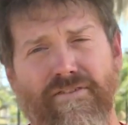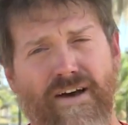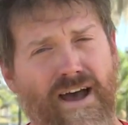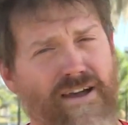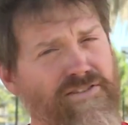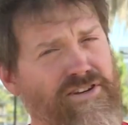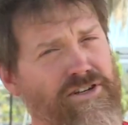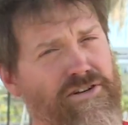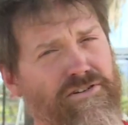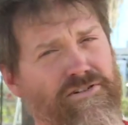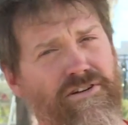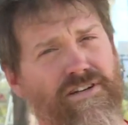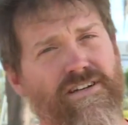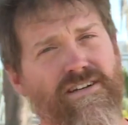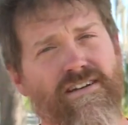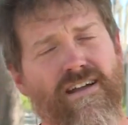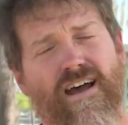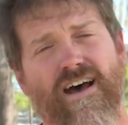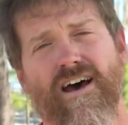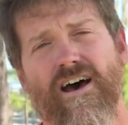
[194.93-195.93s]
5
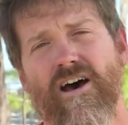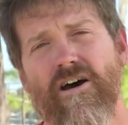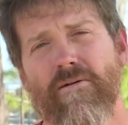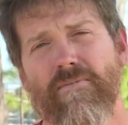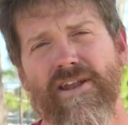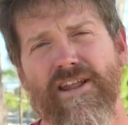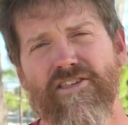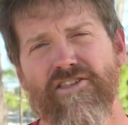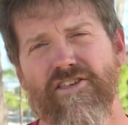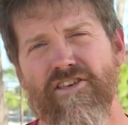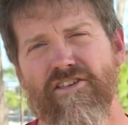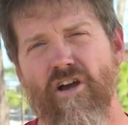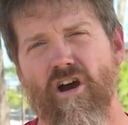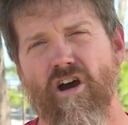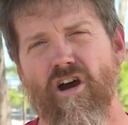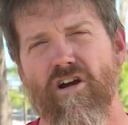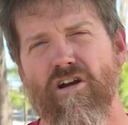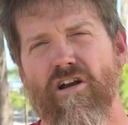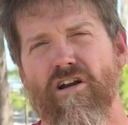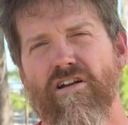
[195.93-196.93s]
children, and it's just
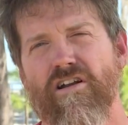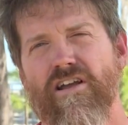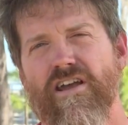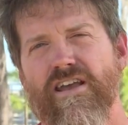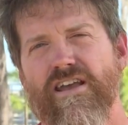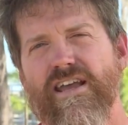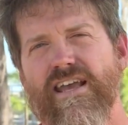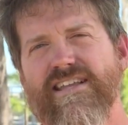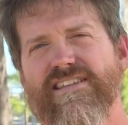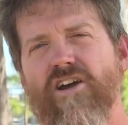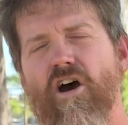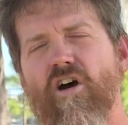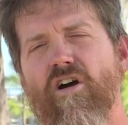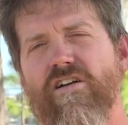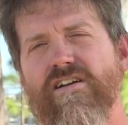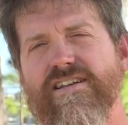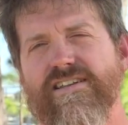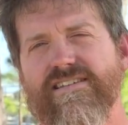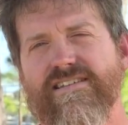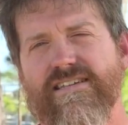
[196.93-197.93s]
hard. It's
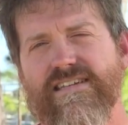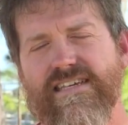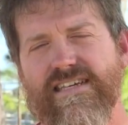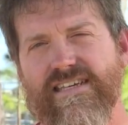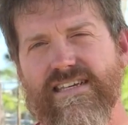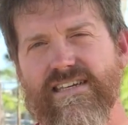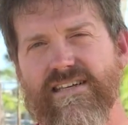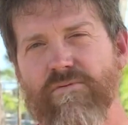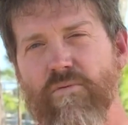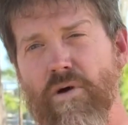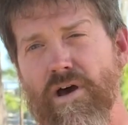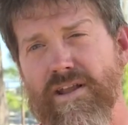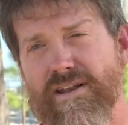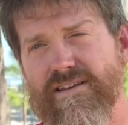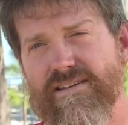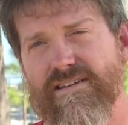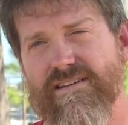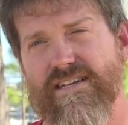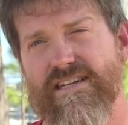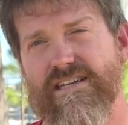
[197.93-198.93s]
hard to see what
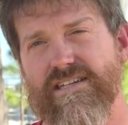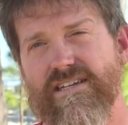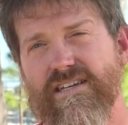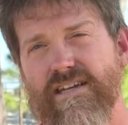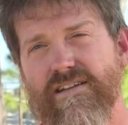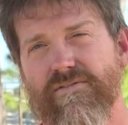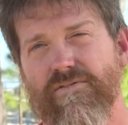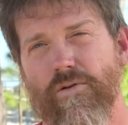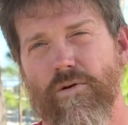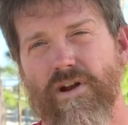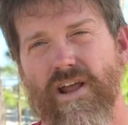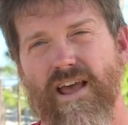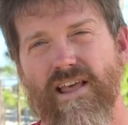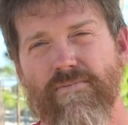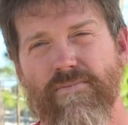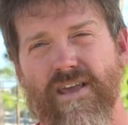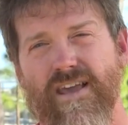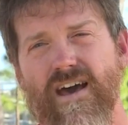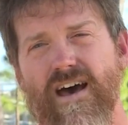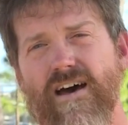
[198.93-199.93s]
teaching in Florida
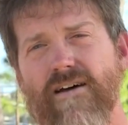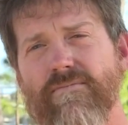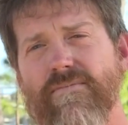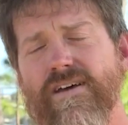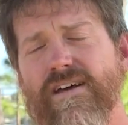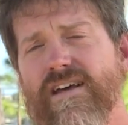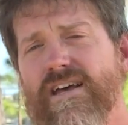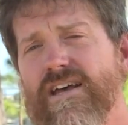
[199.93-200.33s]
has become.